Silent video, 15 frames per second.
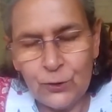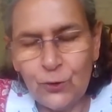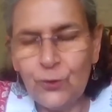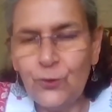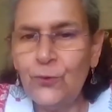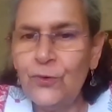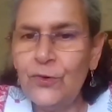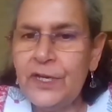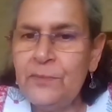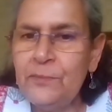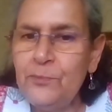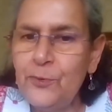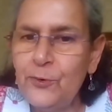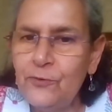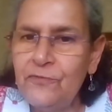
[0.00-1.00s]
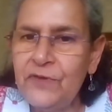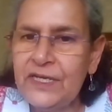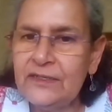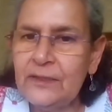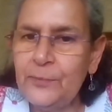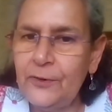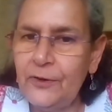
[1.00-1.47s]
through
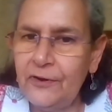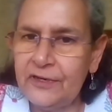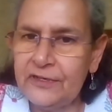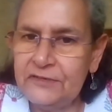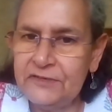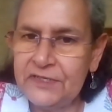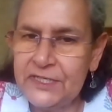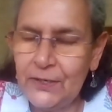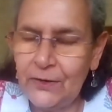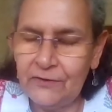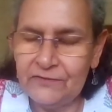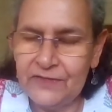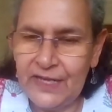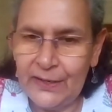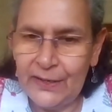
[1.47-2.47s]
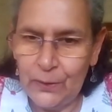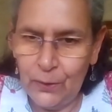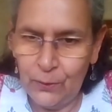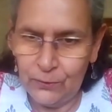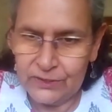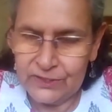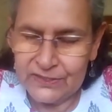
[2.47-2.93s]
improving the productivity of their
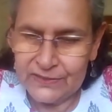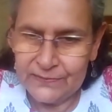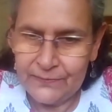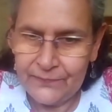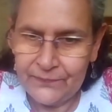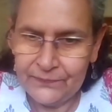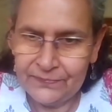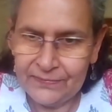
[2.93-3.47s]
goats.